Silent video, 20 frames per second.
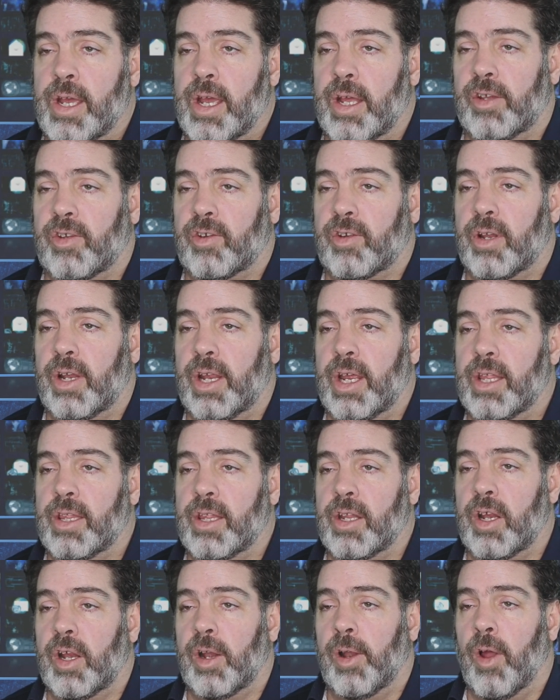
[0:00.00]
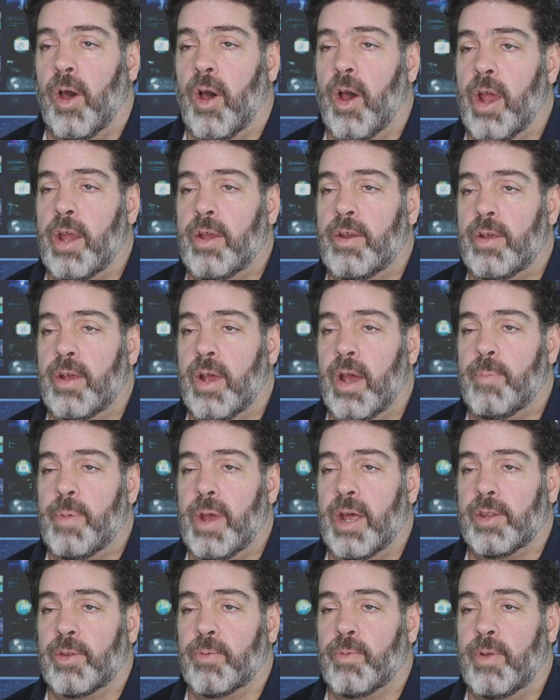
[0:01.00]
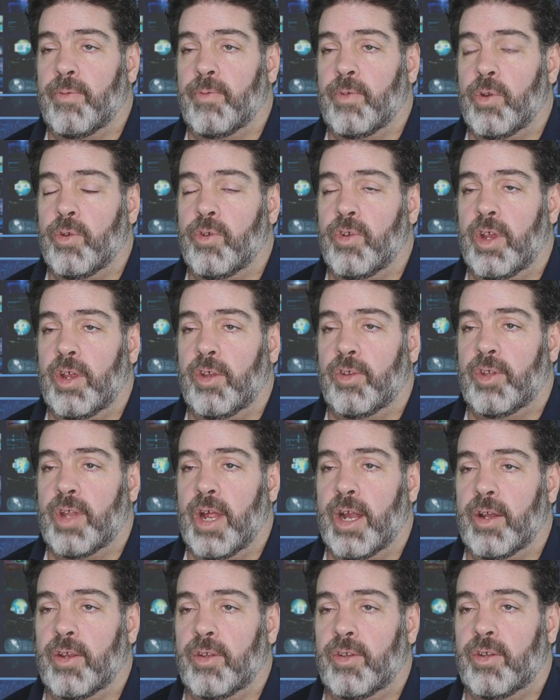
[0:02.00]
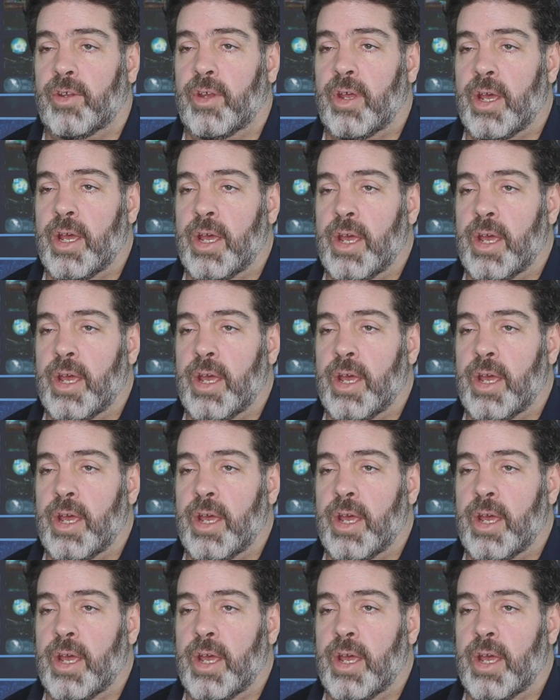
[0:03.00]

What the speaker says: It's clear that he lied about the refugee status.